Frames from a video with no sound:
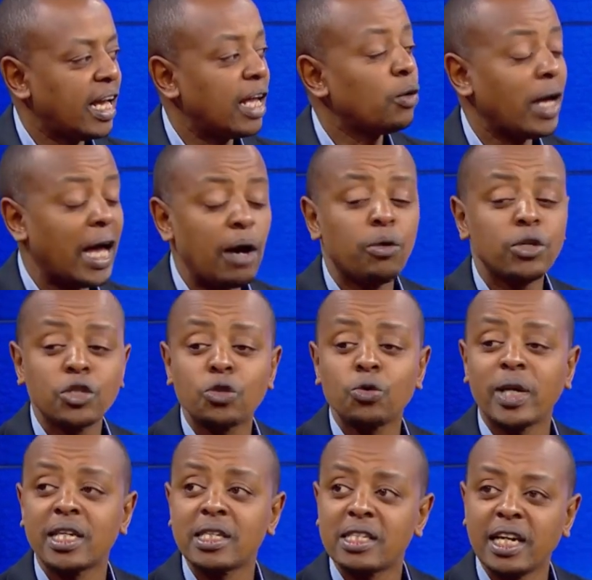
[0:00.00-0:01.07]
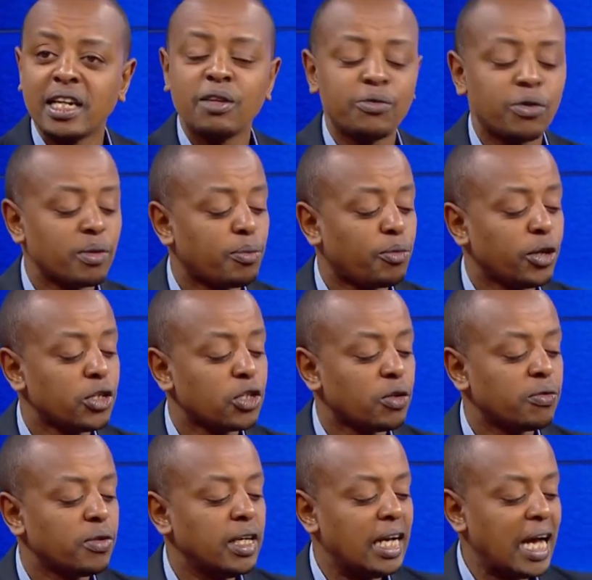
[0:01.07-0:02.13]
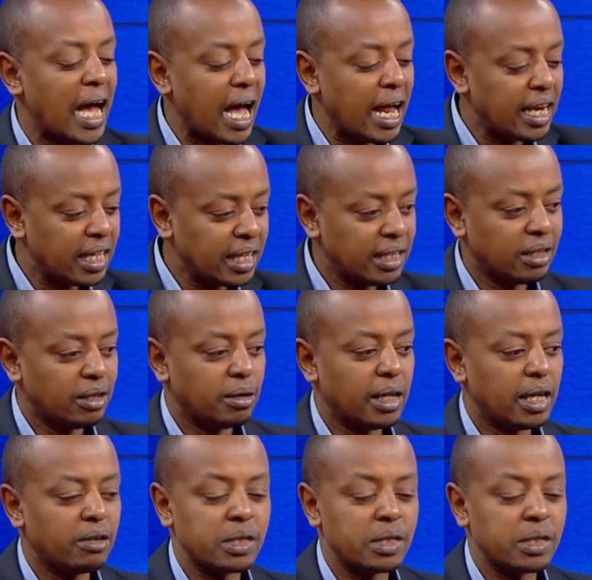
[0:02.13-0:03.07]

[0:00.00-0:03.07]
And I want you to understand it from the point of earning, mm-hmm.